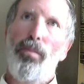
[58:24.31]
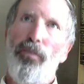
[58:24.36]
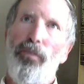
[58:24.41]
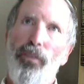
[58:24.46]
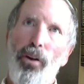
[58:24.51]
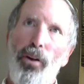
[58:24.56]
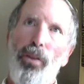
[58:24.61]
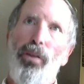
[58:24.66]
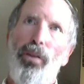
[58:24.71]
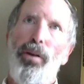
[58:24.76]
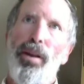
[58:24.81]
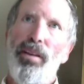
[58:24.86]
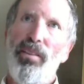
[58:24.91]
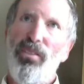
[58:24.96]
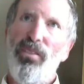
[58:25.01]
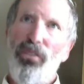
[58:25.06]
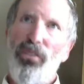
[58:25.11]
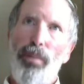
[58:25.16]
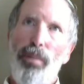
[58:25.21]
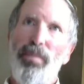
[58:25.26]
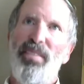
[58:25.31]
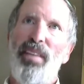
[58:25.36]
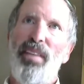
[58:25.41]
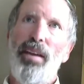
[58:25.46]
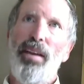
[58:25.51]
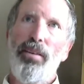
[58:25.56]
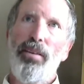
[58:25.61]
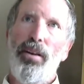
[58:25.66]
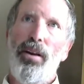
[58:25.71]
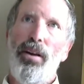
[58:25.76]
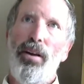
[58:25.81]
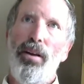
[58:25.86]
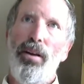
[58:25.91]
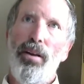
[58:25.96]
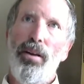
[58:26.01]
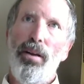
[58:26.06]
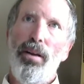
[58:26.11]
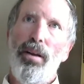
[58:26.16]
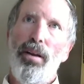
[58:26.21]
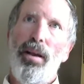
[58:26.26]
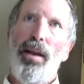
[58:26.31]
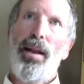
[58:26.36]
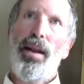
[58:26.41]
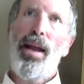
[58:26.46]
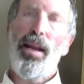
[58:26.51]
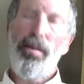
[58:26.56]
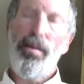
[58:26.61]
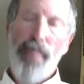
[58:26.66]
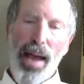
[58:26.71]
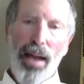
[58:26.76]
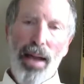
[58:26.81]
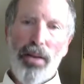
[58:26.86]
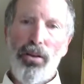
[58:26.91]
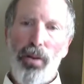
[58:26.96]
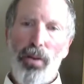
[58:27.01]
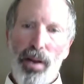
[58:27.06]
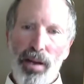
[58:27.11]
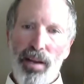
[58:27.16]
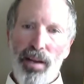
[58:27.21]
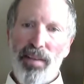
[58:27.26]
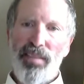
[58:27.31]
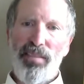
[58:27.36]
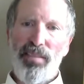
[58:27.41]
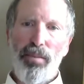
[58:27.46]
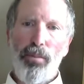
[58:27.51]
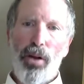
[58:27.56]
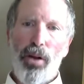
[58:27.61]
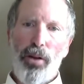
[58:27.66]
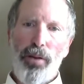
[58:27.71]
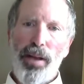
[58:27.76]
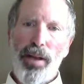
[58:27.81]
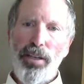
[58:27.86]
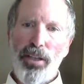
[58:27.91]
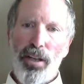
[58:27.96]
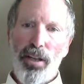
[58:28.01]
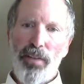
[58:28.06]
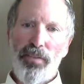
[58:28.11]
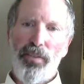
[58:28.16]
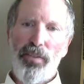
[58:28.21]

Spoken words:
further it is from center and heading back toward us, the more redshift.